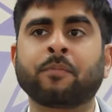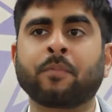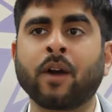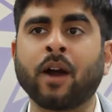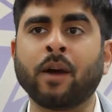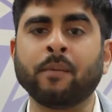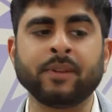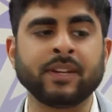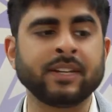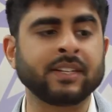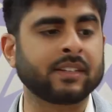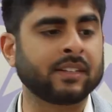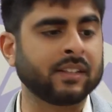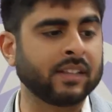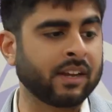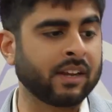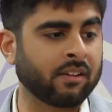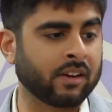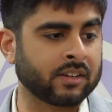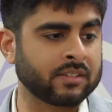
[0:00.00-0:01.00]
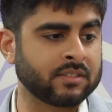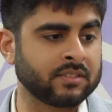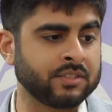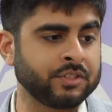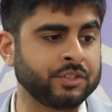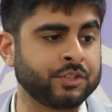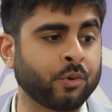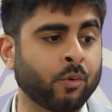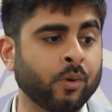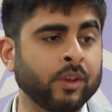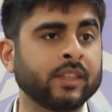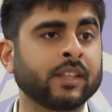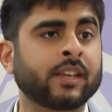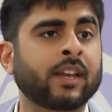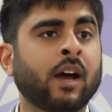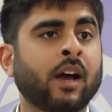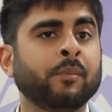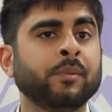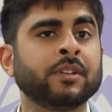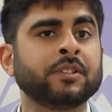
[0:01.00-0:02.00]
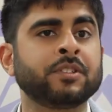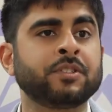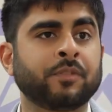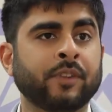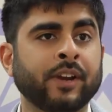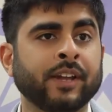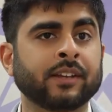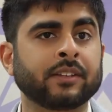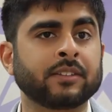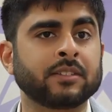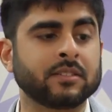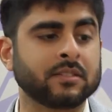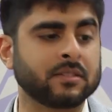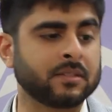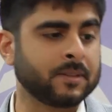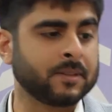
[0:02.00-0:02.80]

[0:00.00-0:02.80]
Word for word: prominent clerics joined the communist ranks.